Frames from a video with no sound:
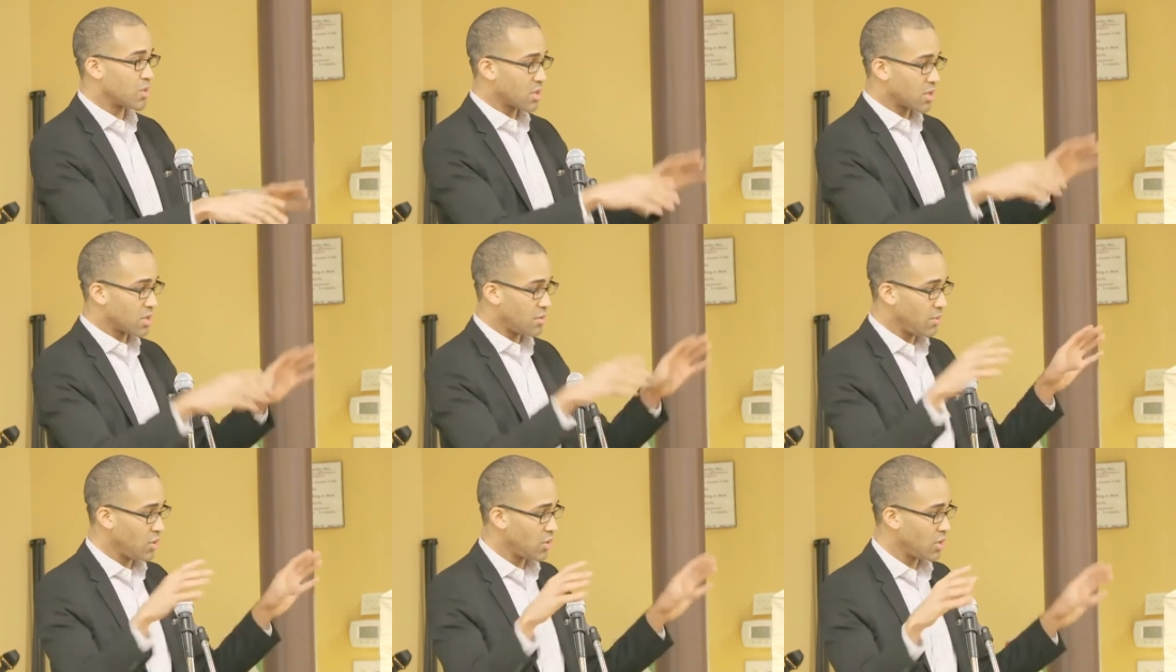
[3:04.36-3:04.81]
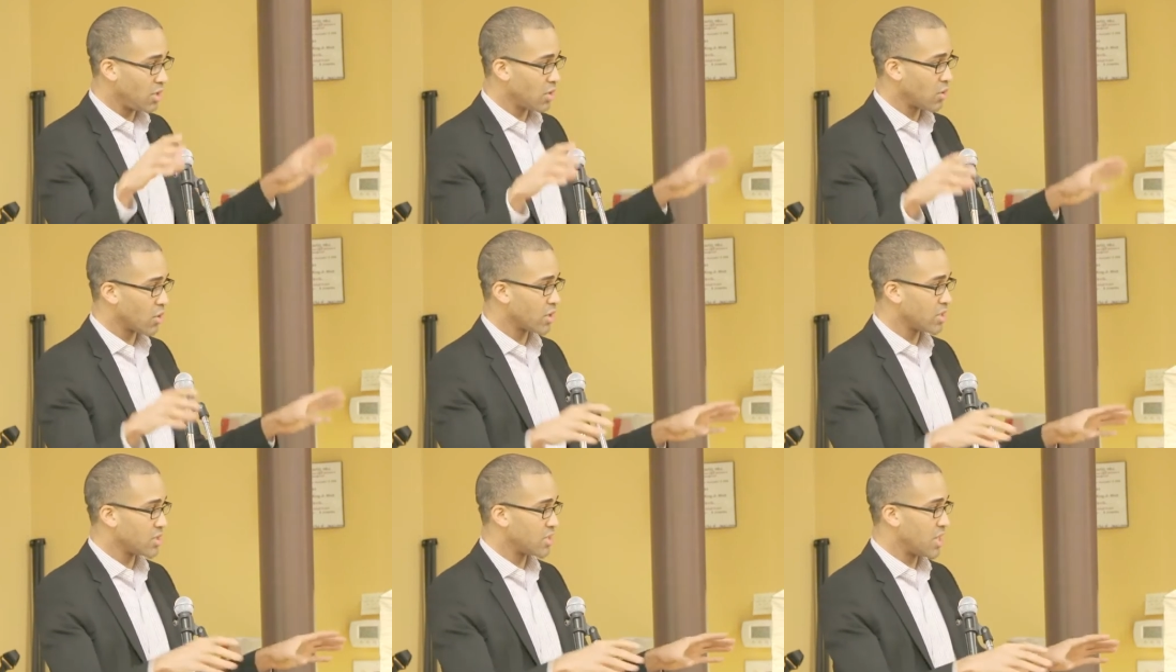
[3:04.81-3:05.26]
with community
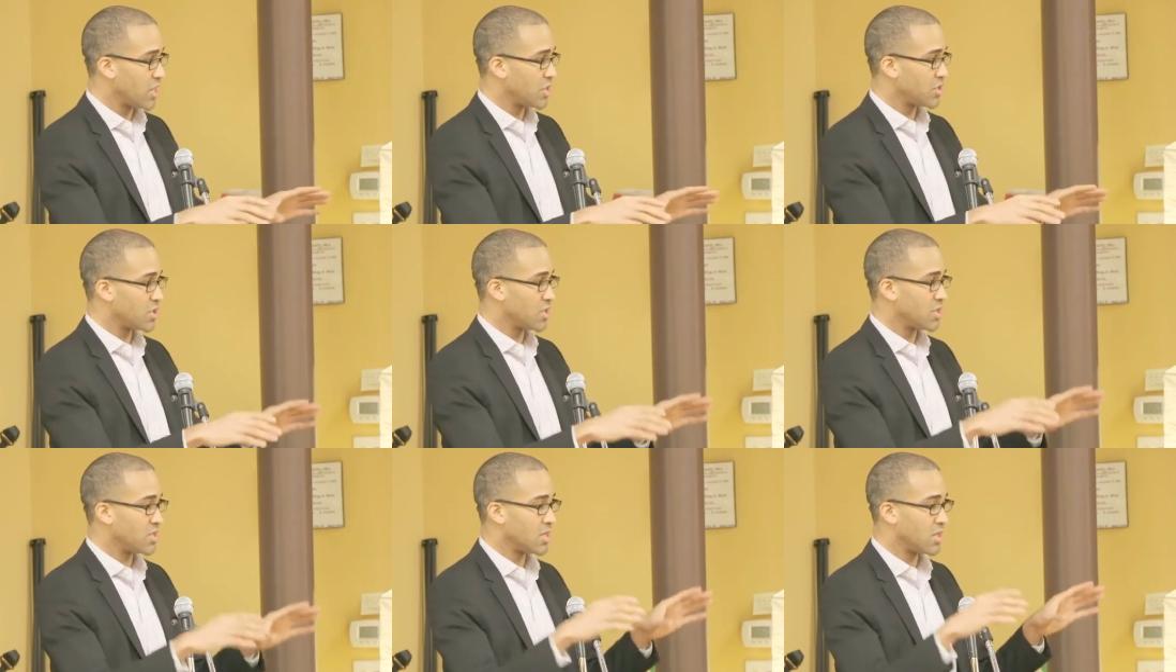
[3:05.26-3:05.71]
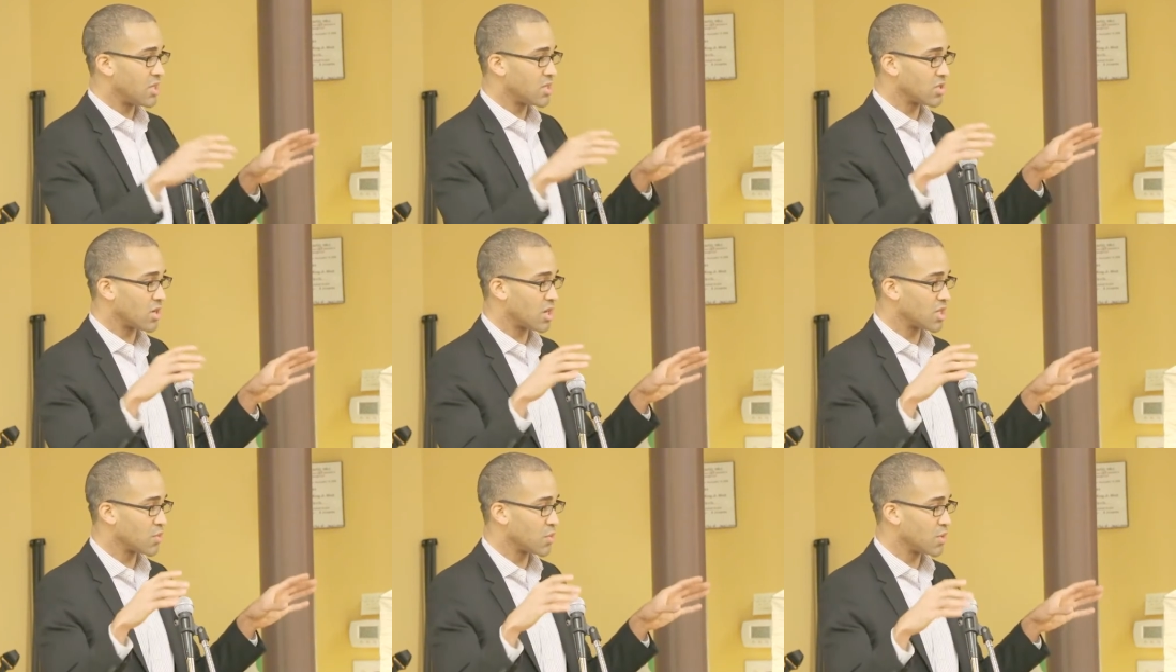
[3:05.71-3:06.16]
organizations, and it
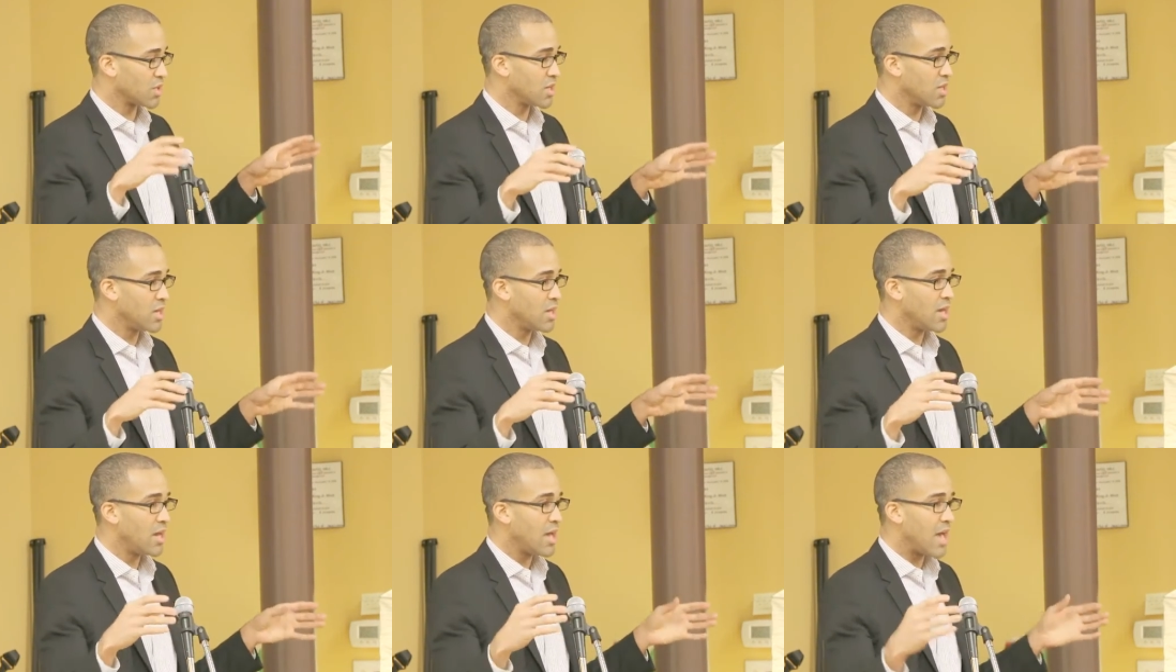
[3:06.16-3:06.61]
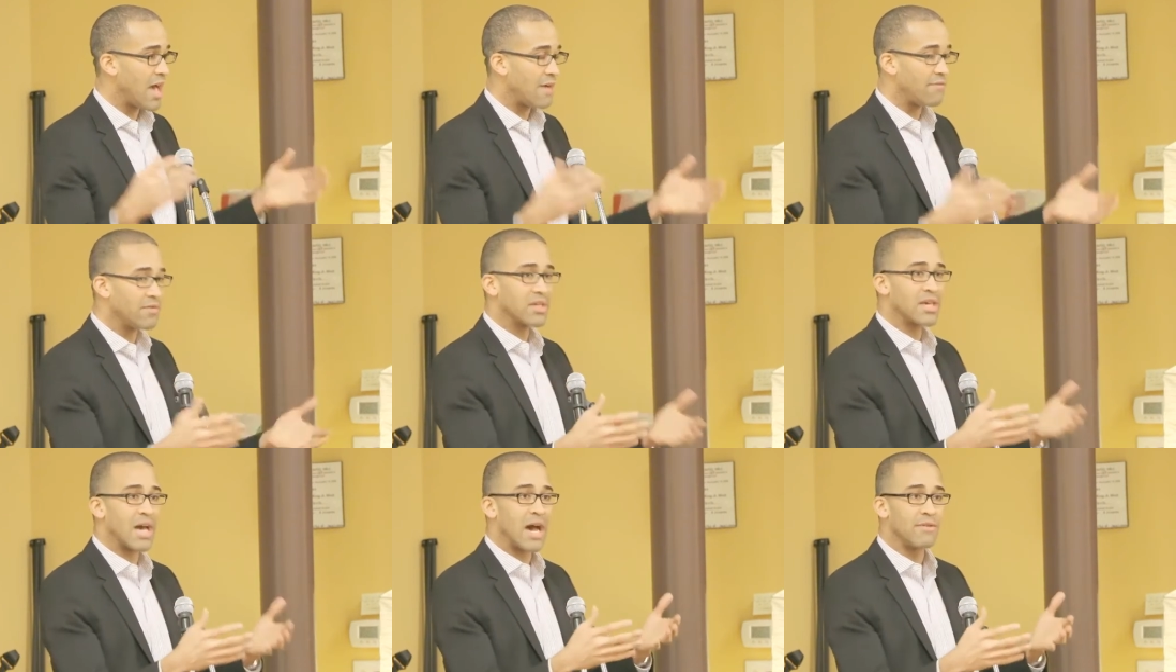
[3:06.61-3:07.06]
starts with
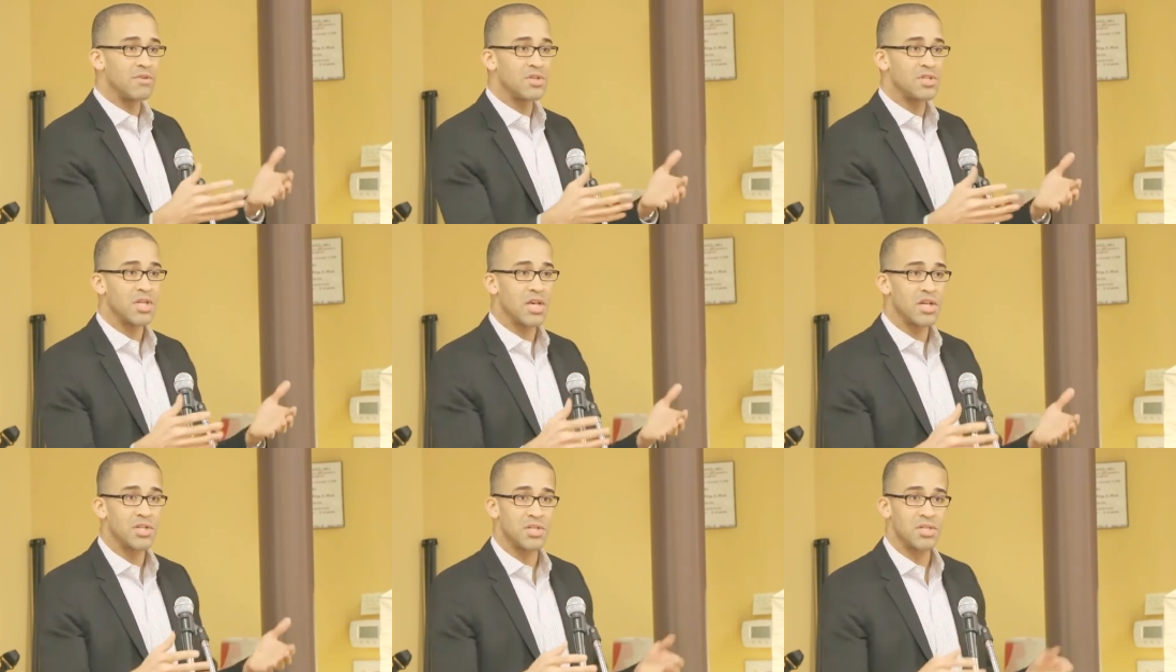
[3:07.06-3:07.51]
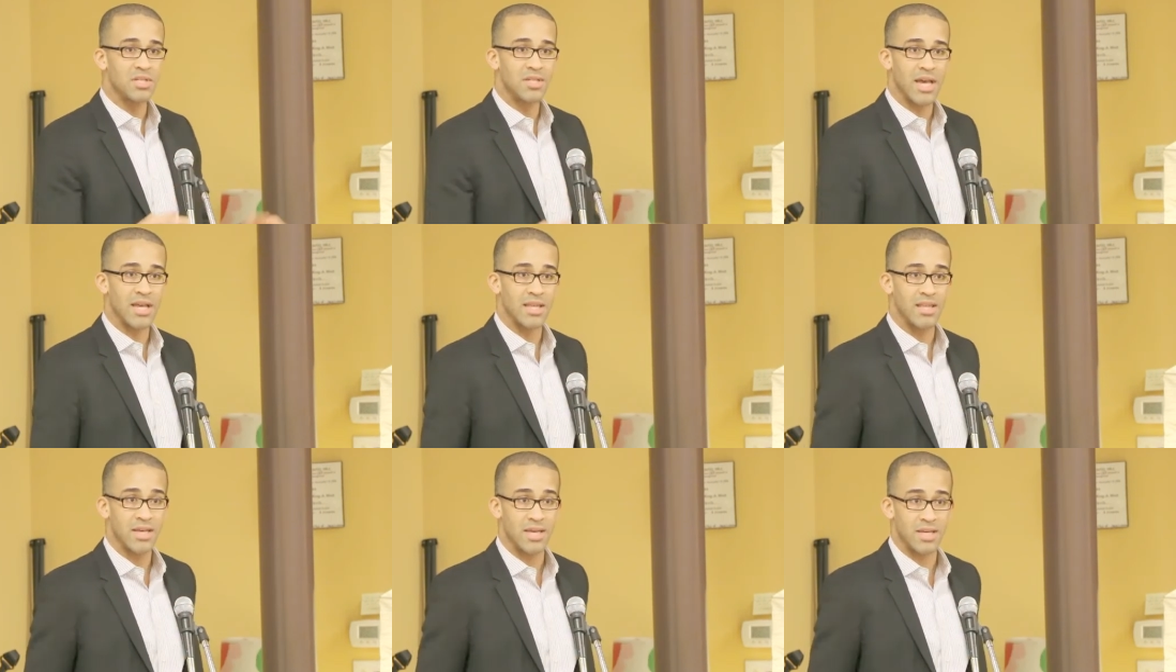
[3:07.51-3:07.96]
having conversations
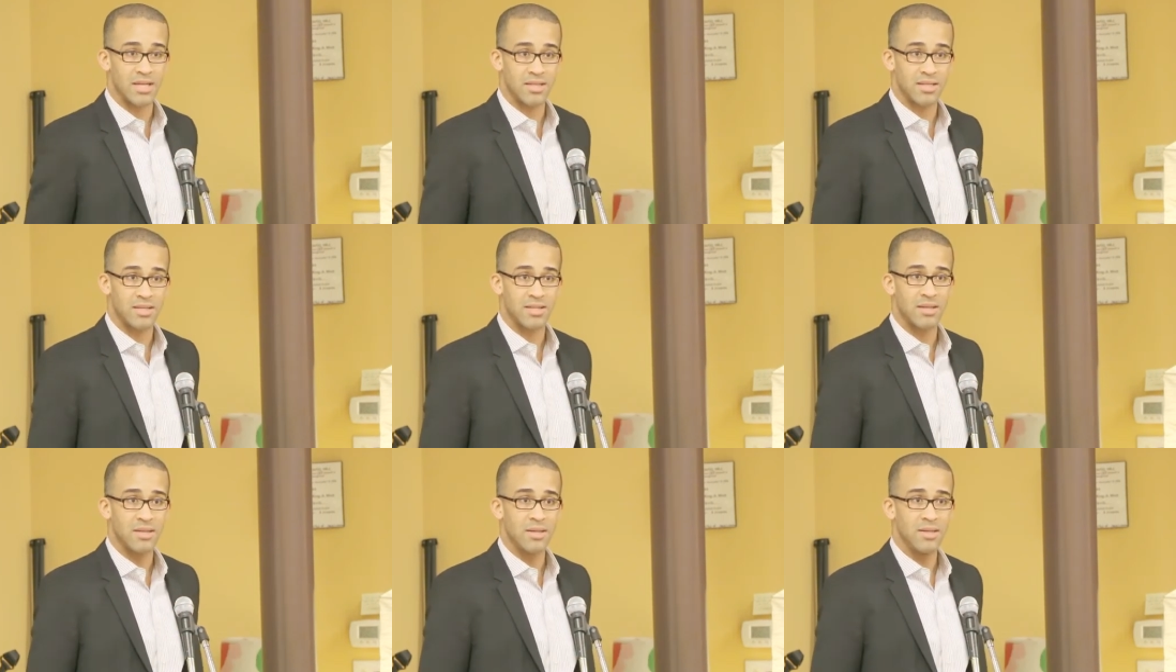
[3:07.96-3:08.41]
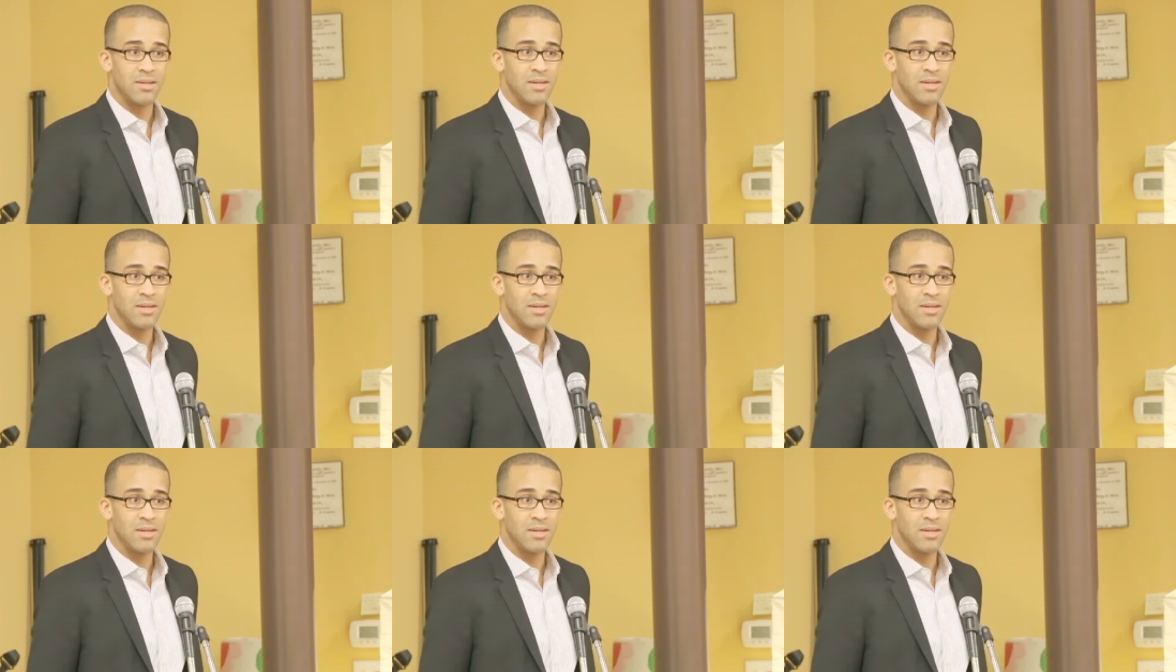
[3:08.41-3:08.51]
like this.